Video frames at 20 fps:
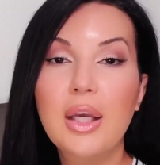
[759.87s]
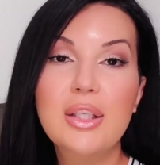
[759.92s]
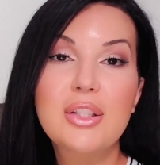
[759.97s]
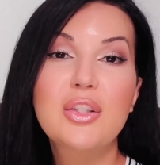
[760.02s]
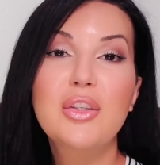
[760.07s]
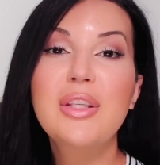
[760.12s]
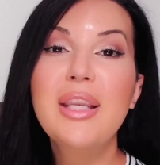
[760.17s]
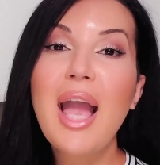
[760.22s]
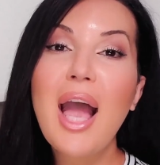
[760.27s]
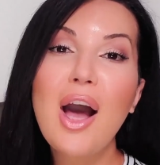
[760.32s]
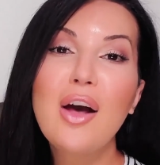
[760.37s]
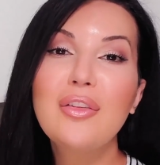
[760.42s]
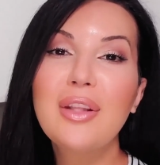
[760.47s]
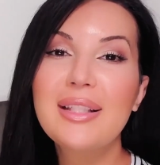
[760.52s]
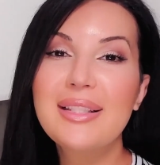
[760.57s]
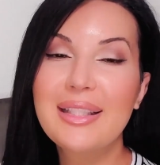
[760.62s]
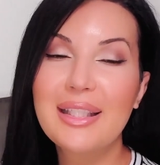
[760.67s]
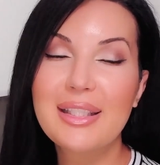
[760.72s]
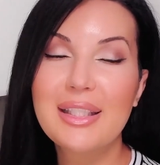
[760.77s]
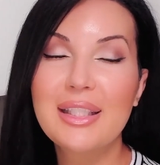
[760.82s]
So now
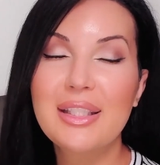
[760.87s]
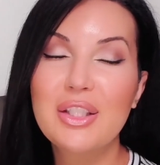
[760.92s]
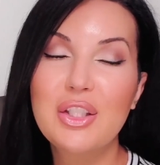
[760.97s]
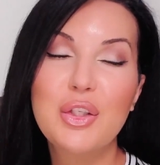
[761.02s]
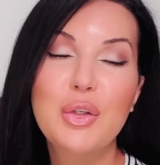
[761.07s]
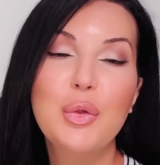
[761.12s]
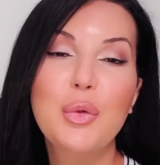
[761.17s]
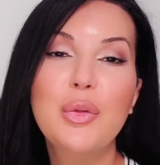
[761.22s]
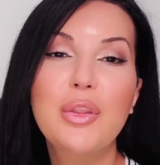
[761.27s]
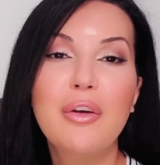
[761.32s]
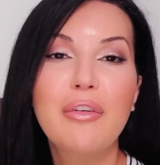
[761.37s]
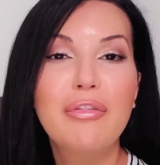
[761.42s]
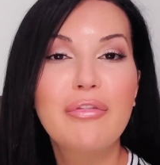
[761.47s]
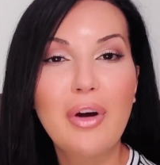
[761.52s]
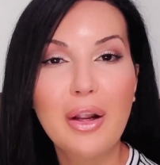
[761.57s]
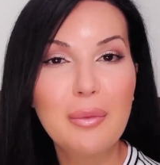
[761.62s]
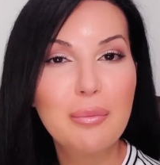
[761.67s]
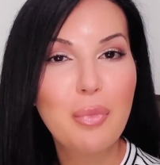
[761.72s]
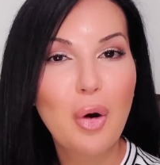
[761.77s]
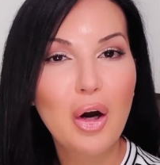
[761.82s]
let's get into the
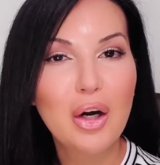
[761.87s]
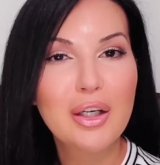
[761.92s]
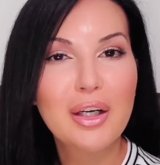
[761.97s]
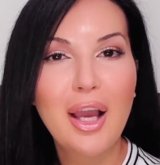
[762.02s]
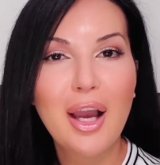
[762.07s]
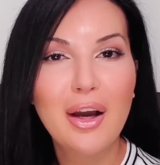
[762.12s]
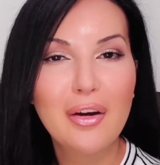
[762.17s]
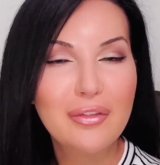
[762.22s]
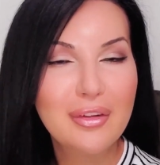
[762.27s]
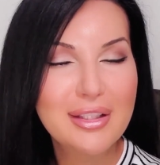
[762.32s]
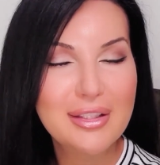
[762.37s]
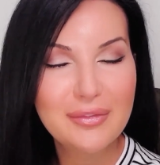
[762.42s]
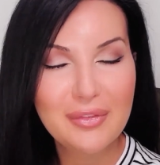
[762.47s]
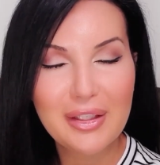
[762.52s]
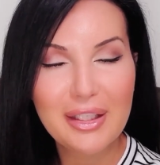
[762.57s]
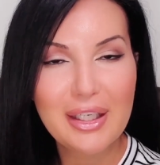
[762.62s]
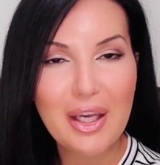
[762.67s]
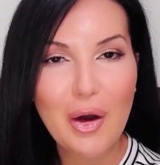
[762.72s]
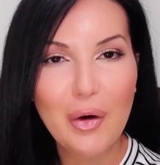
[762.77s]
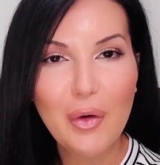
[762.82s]
fun part of this
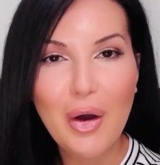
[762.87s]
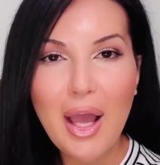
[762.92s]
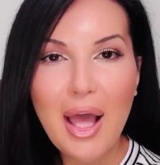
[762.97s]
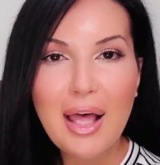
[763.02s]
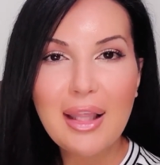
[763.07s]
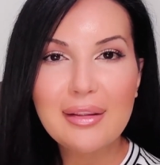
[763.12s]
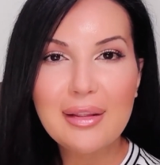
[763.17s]
video.